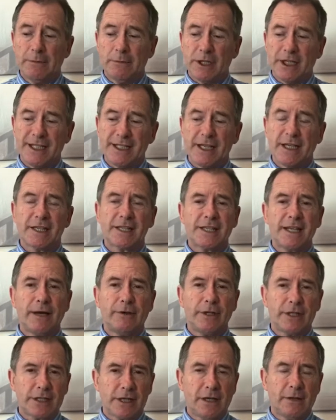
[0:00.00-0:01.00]
but it does
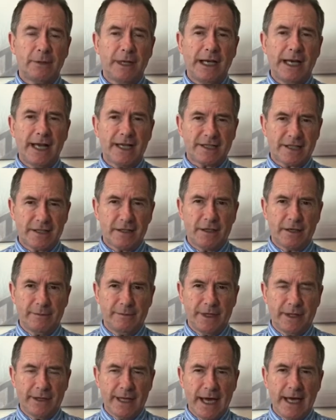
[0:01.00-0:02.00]
sound it's going to be less time
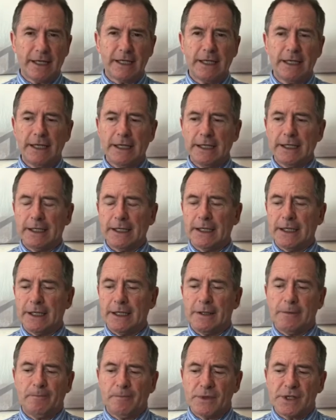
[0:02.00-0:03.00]
than that.
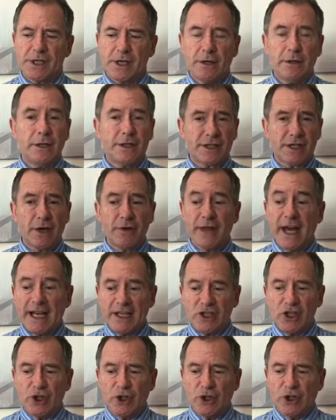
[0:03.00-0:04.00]
Um, so, so
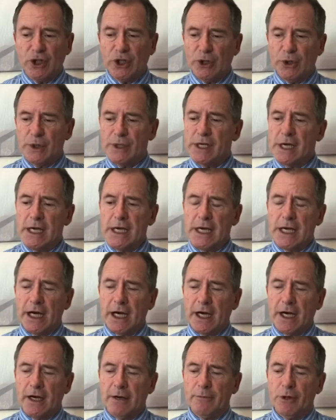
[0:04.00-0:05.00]
that's good news.
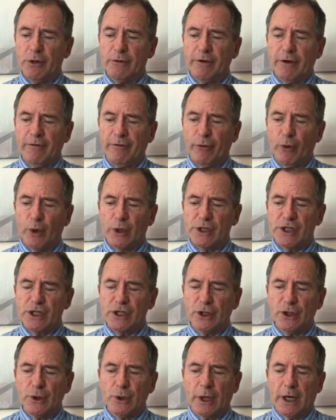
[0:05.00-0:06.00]
Uh, moving forward
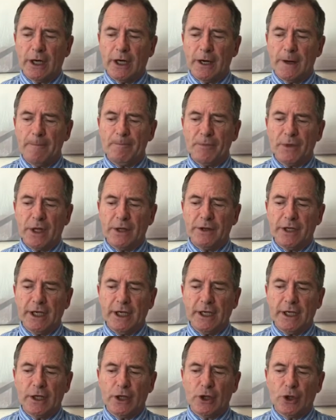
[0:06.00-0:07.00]
to um,
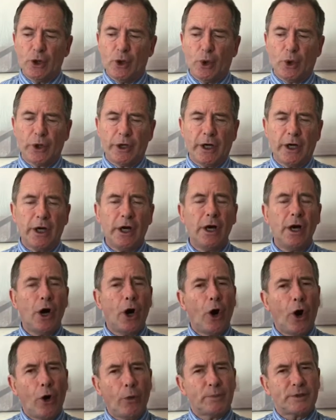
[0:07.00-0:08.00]
the corner
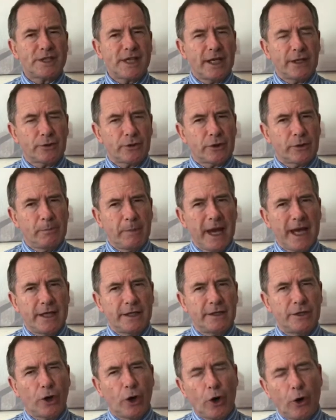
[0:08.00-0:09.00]
opposite or the
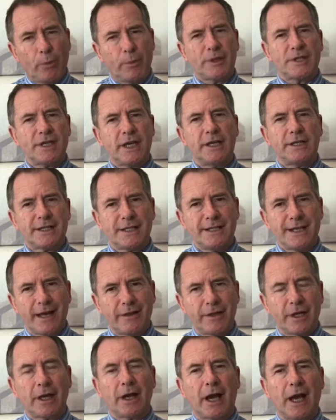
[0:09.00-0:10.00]
bend opposite
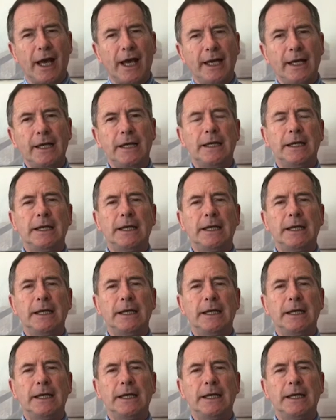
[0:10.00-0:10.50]
Netherclay.